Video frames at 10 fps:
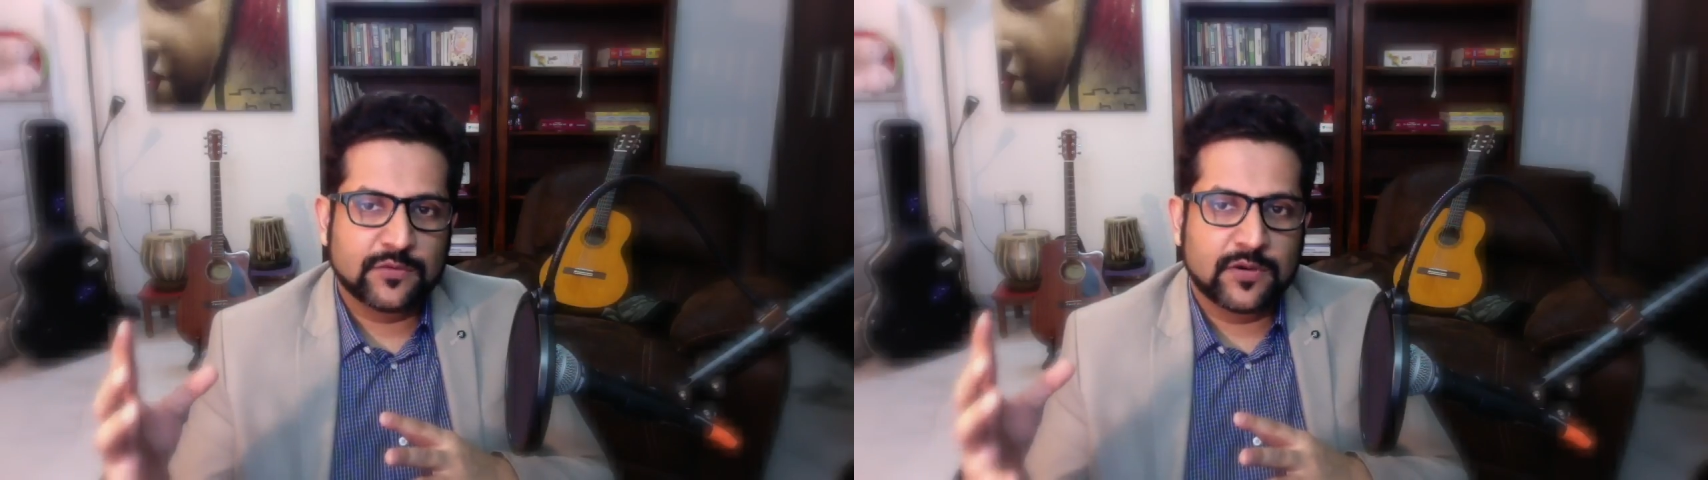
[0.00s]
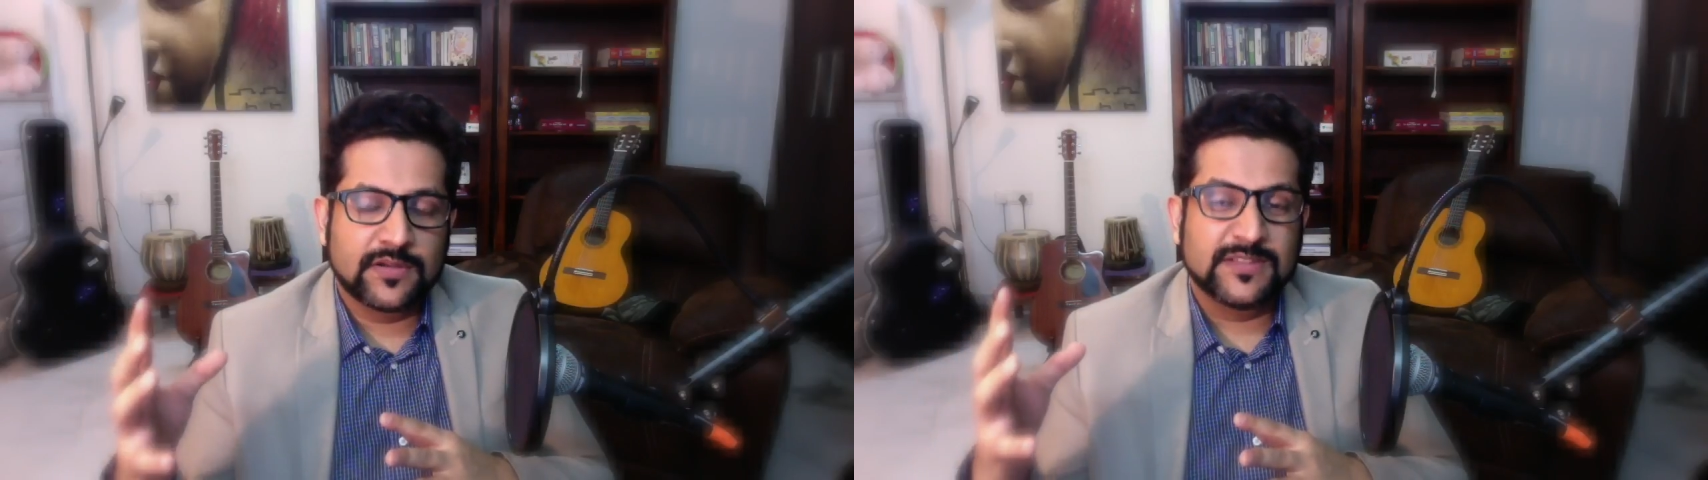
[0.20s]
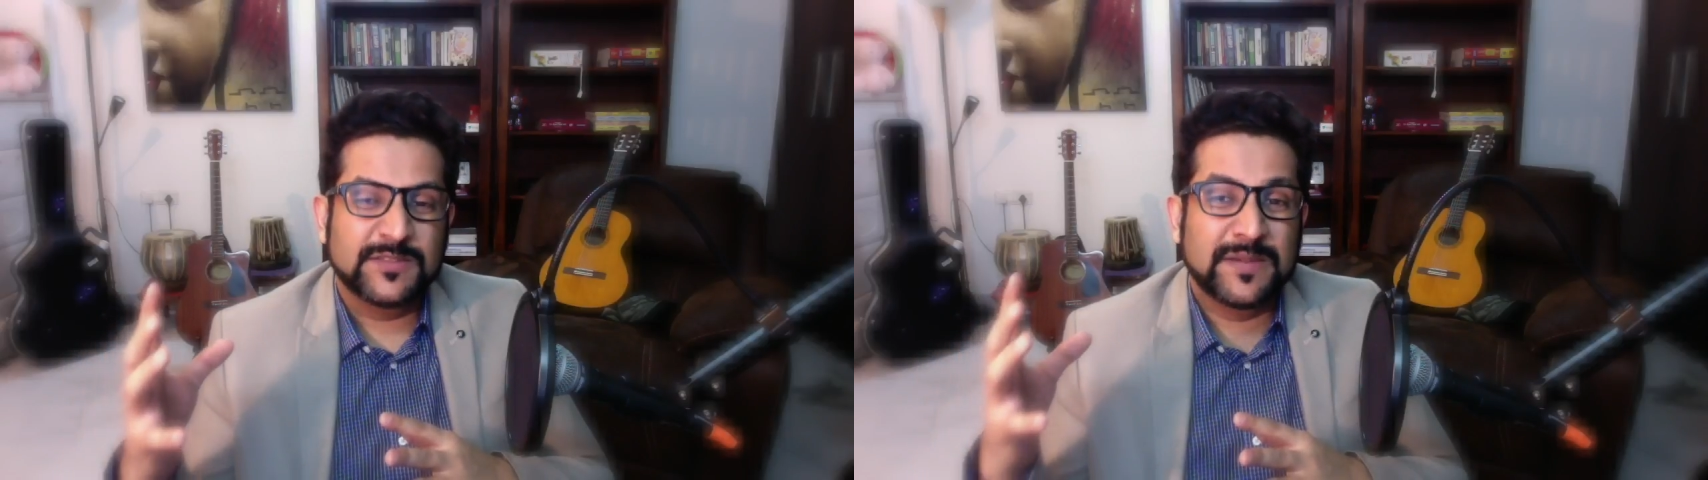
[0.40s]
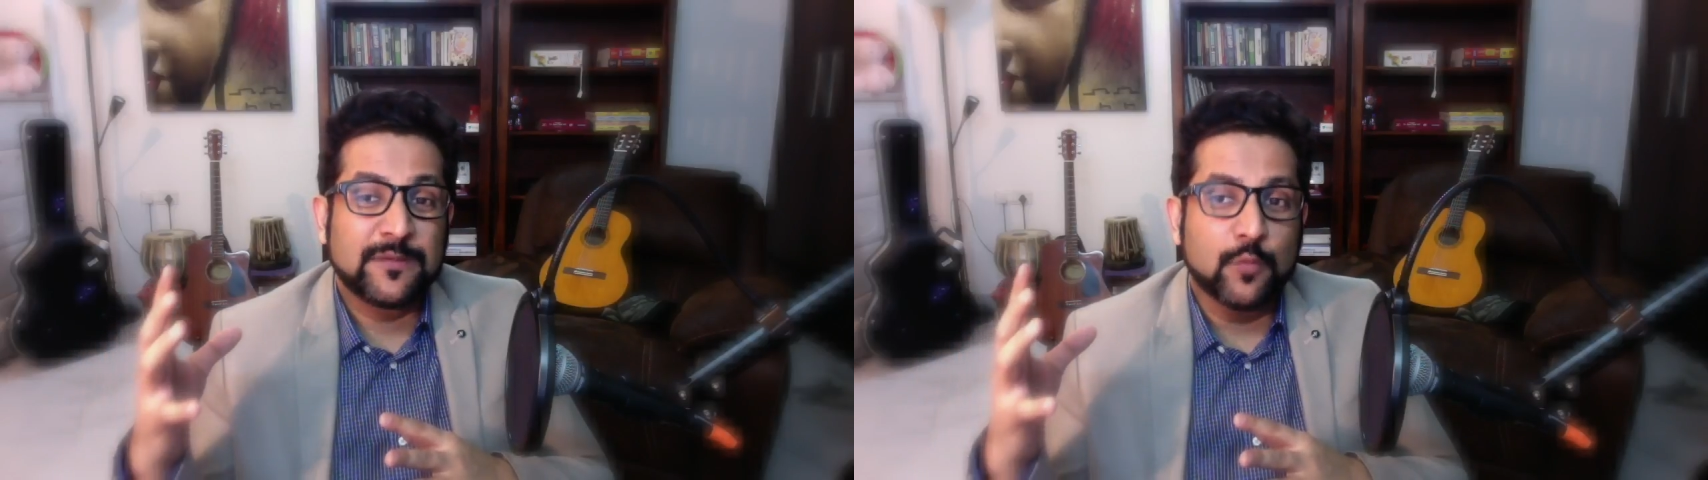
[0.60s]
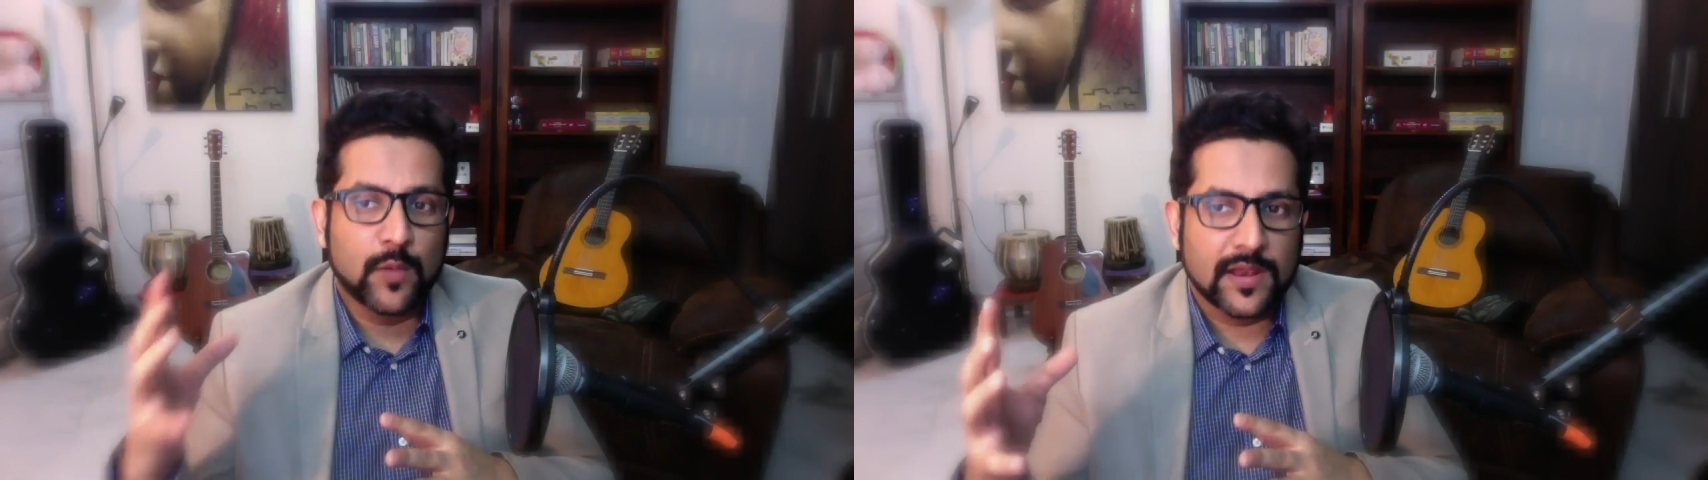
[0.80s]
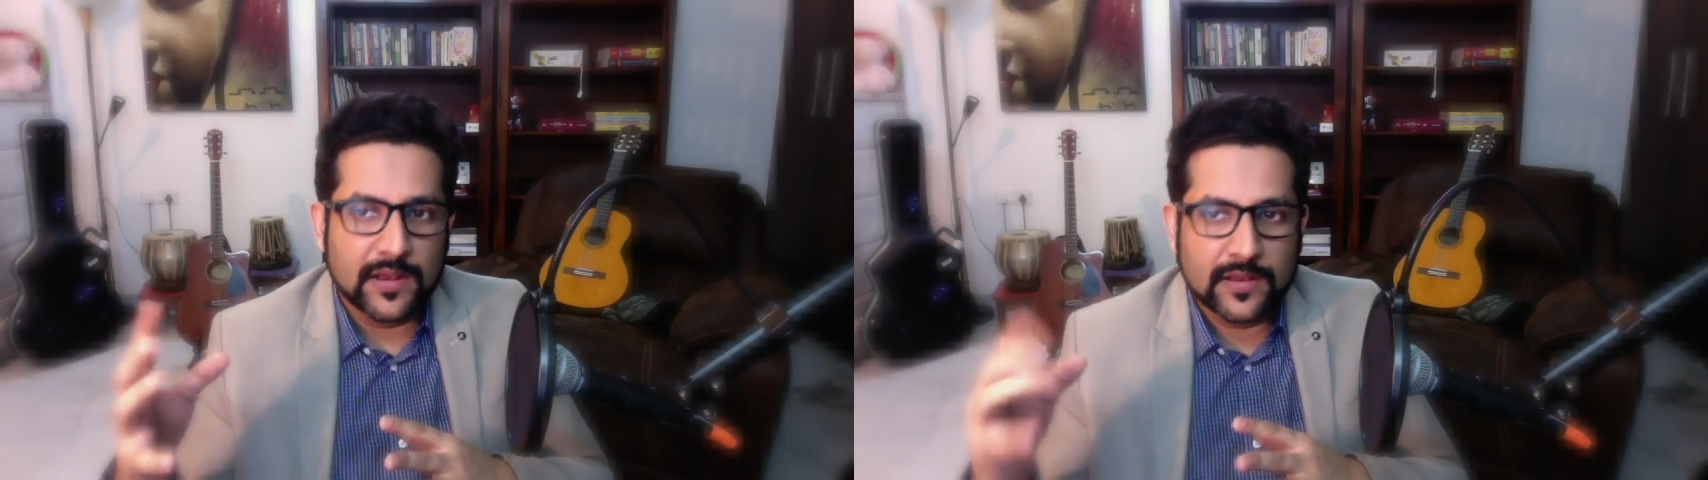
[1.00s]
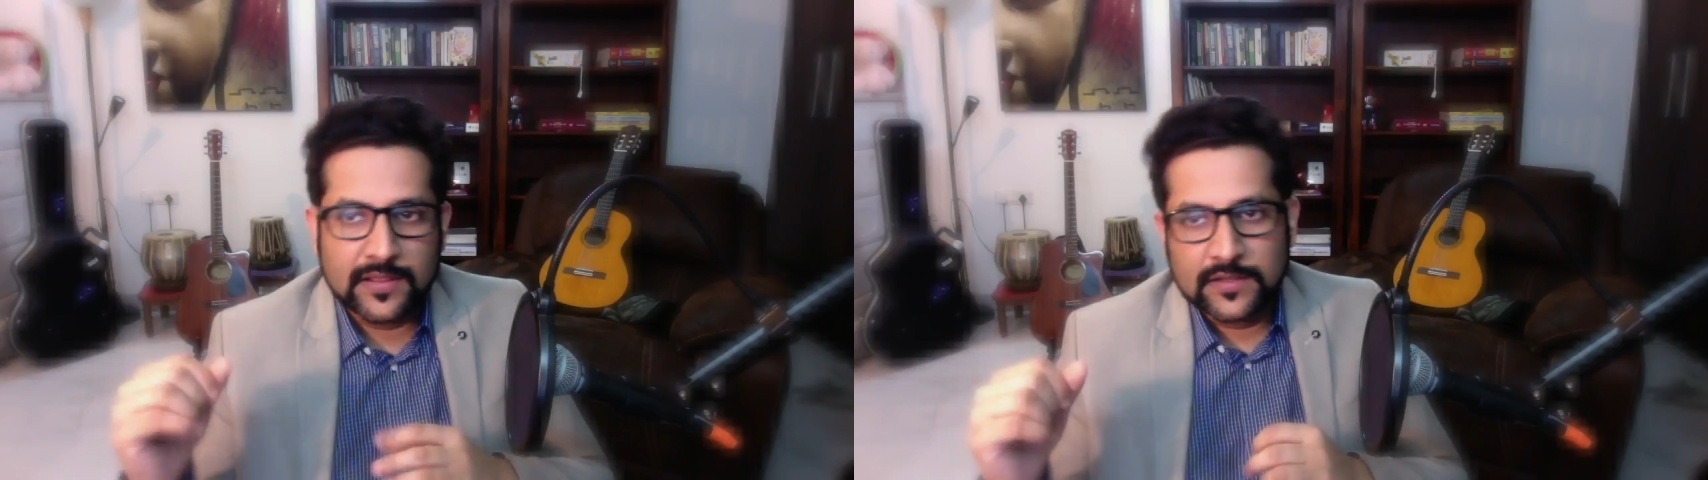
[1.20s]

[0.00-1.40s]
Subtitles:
not spent well.